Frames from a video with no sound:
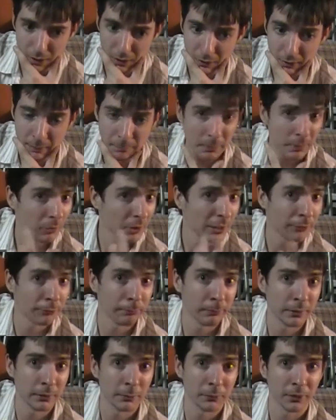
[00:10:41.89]
I'm not really
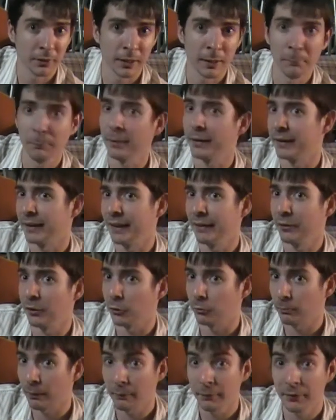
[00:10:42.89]
familiar with the company
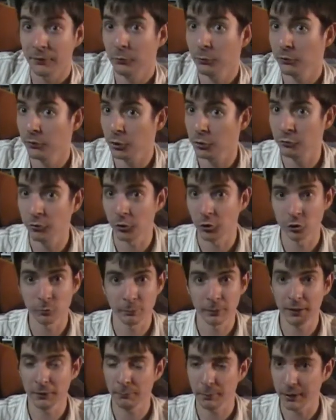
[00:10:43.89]
either. Maybe this was their first
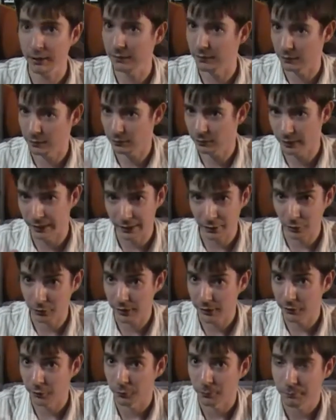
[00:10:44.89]
big piece. I don't
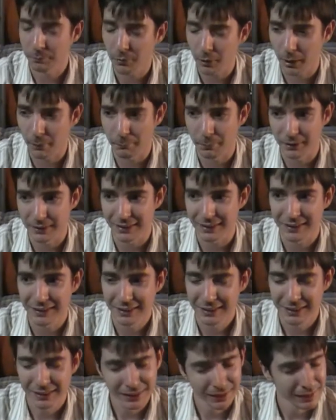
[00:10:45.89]
know. But
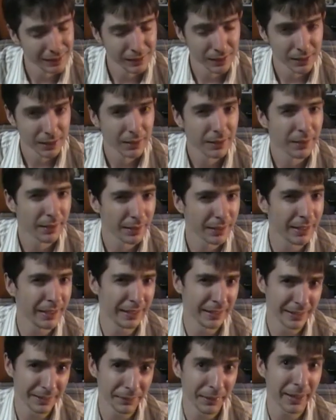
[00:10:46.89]

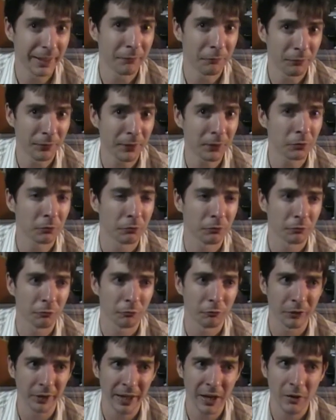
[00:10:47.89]
it feels
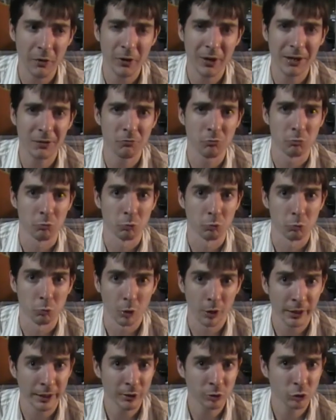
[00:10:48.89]
very
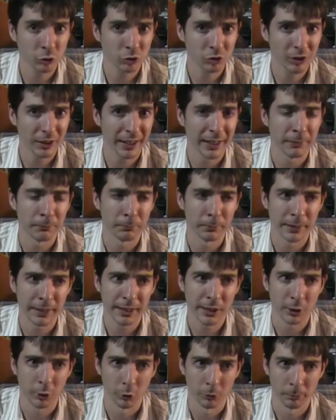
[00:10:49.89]
rushed and
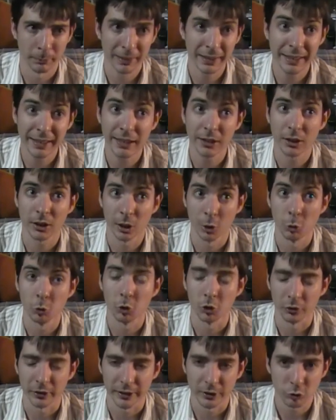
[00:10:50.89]

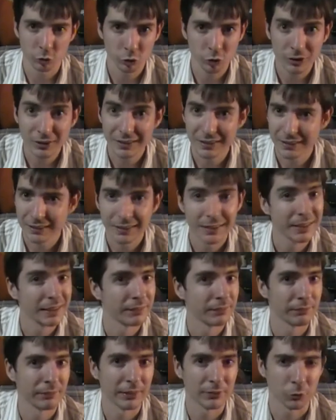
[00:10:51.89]
mediocre-ish.
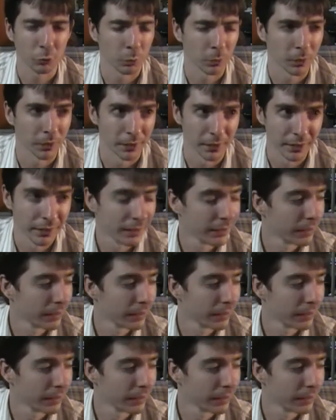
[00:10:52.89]
That's a word.